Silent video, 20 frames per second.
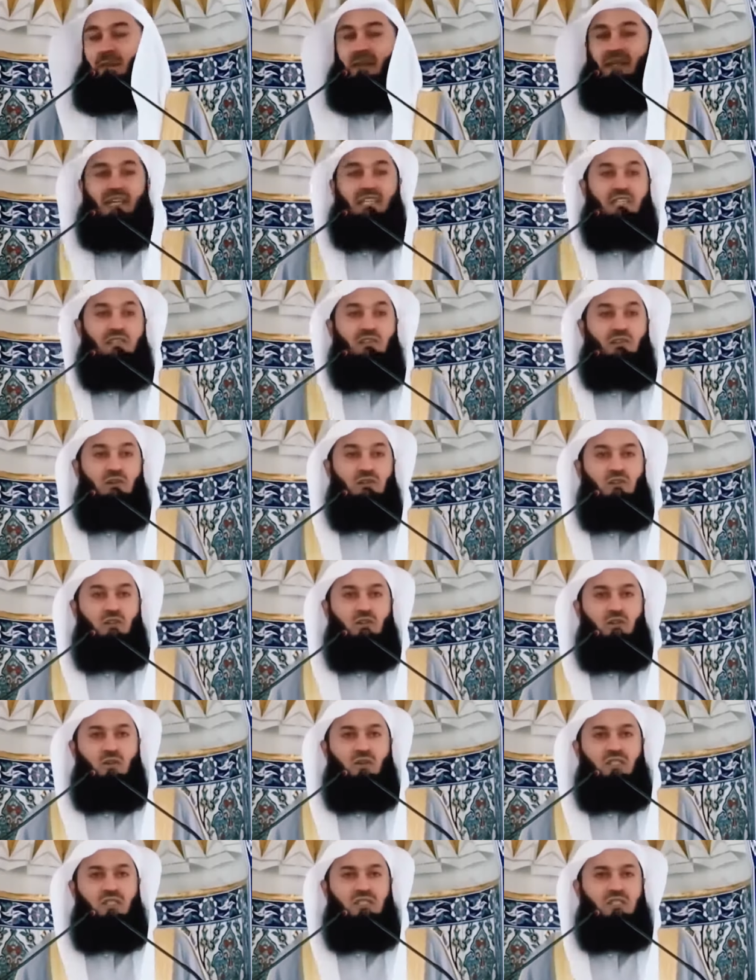It is also
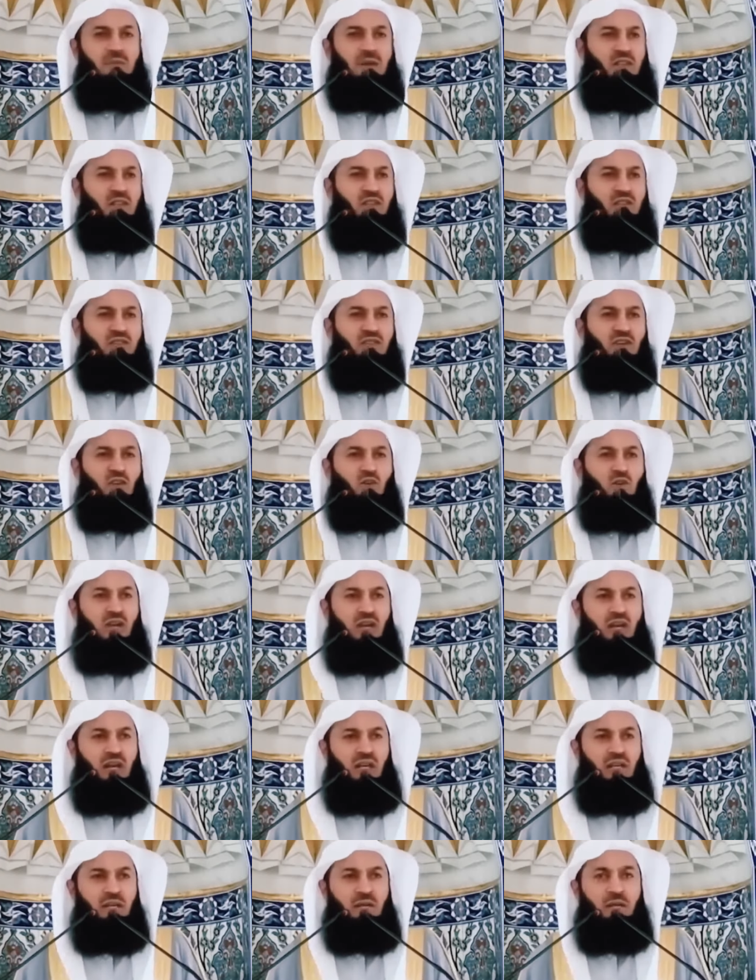known as the month of the
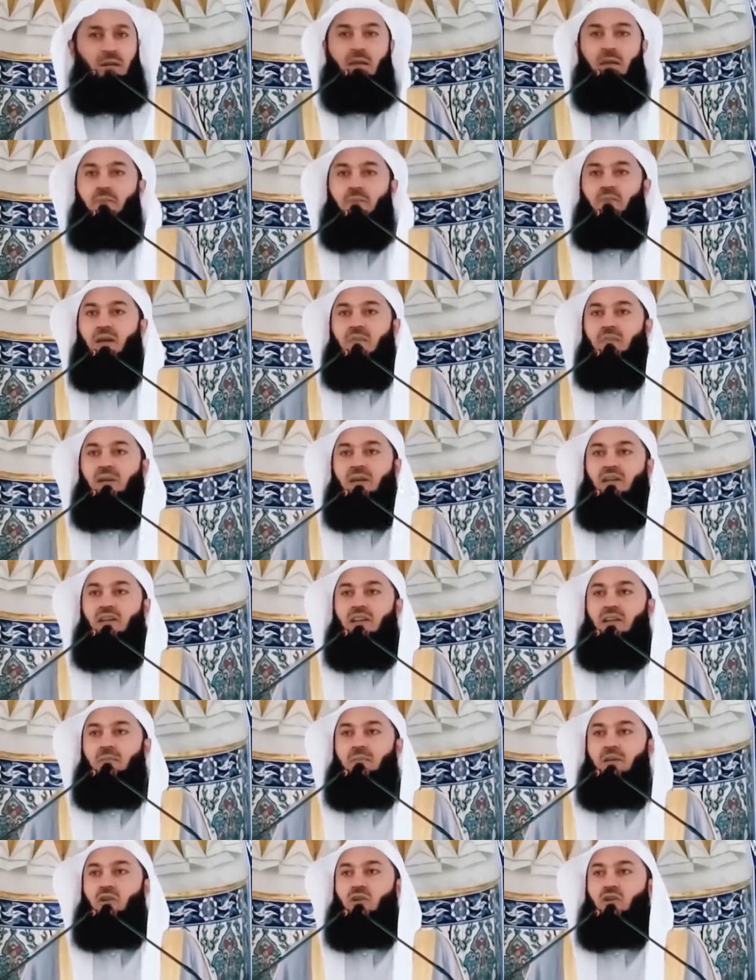Quran,
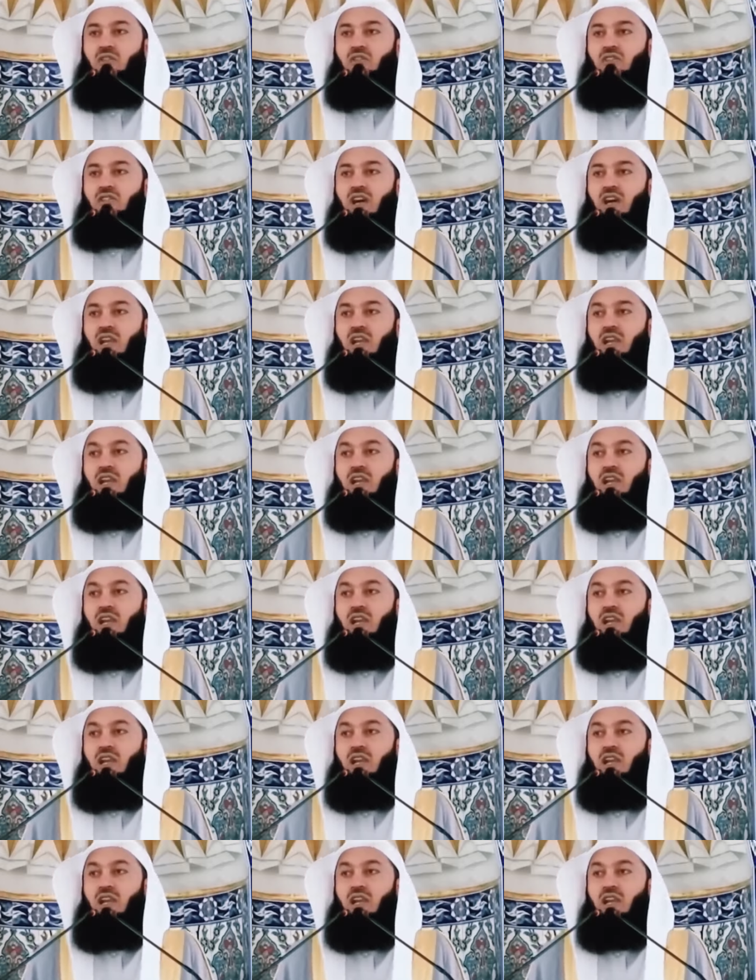primarily because